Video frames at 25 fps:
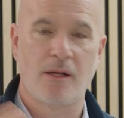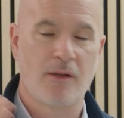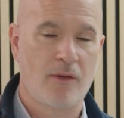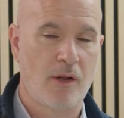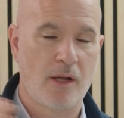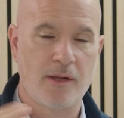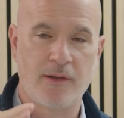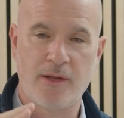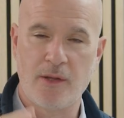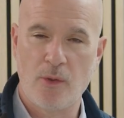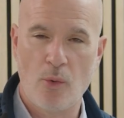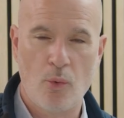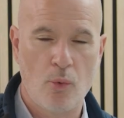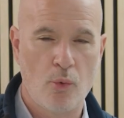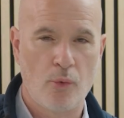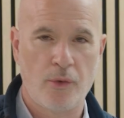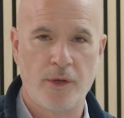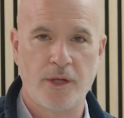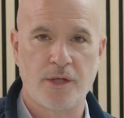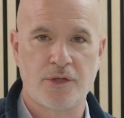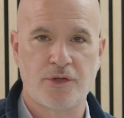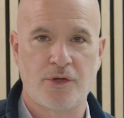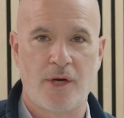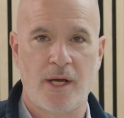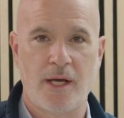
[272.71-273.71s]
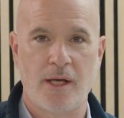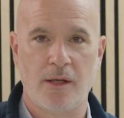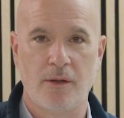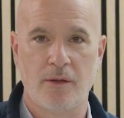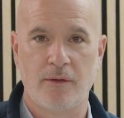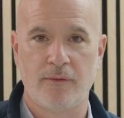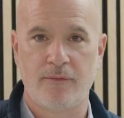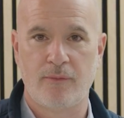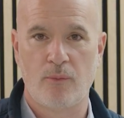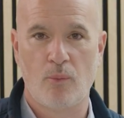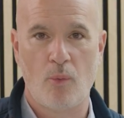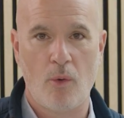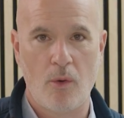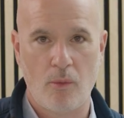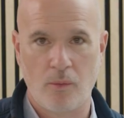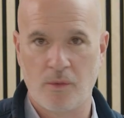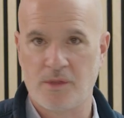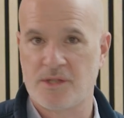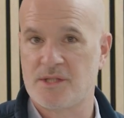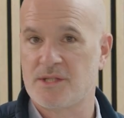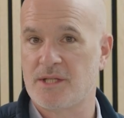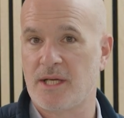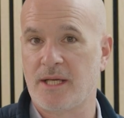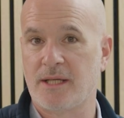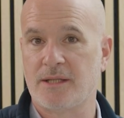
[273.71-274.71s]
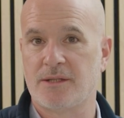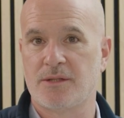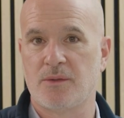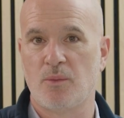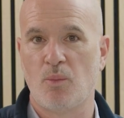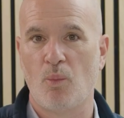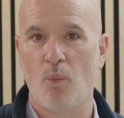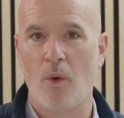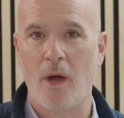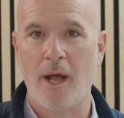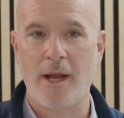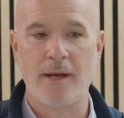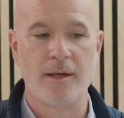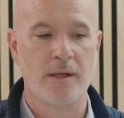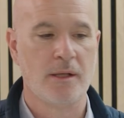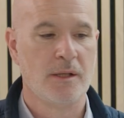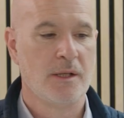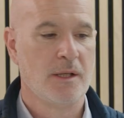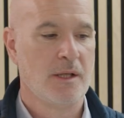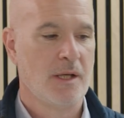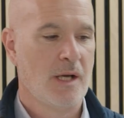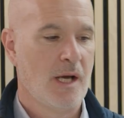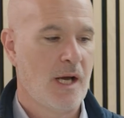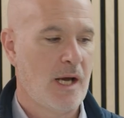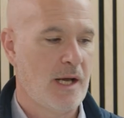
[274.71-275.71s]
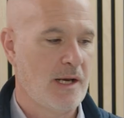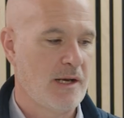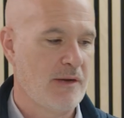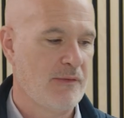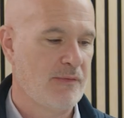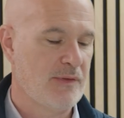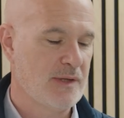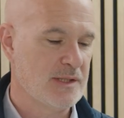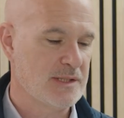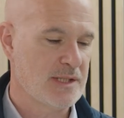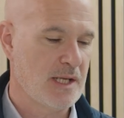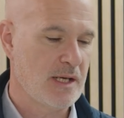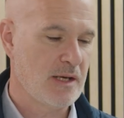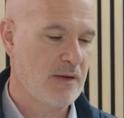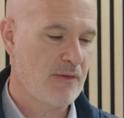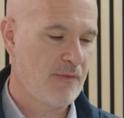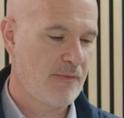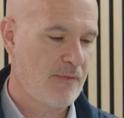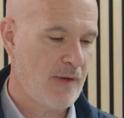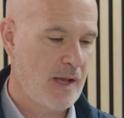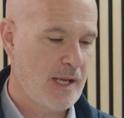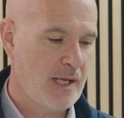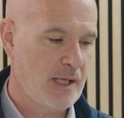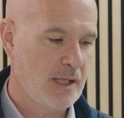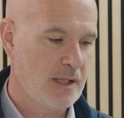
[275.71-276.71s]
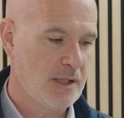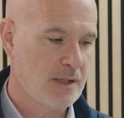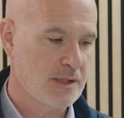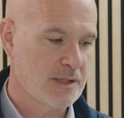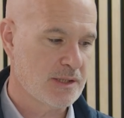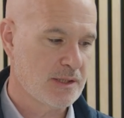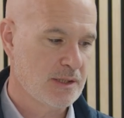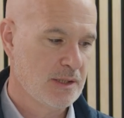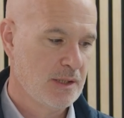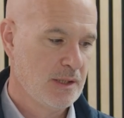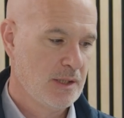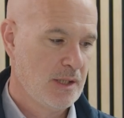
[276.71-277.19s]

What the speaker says: like the audit trail of what was synced and when, and if there's any failures.